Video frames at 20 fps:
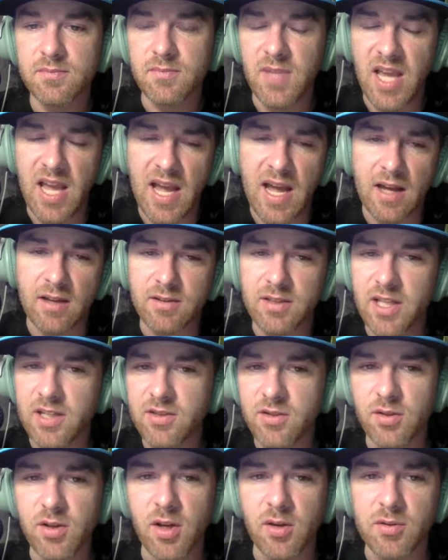Yeah,
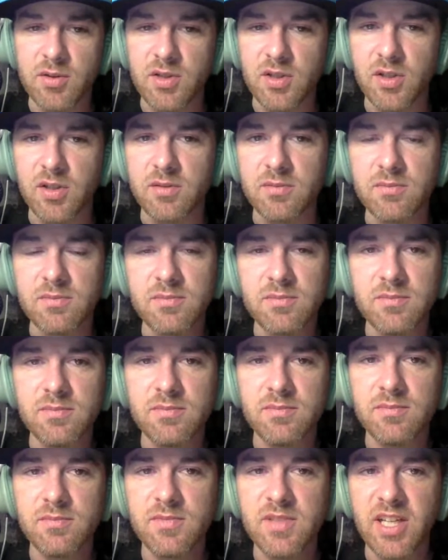yes or no is good.
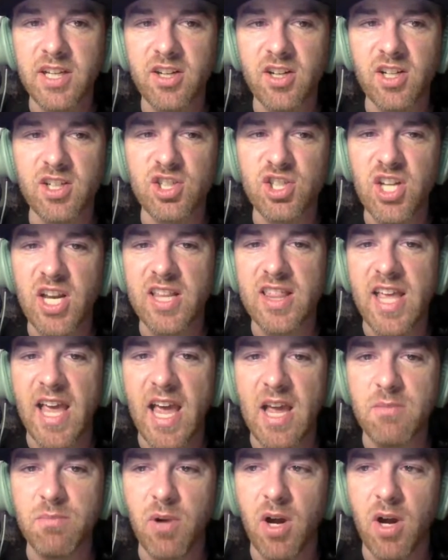Like you're going to shake the 8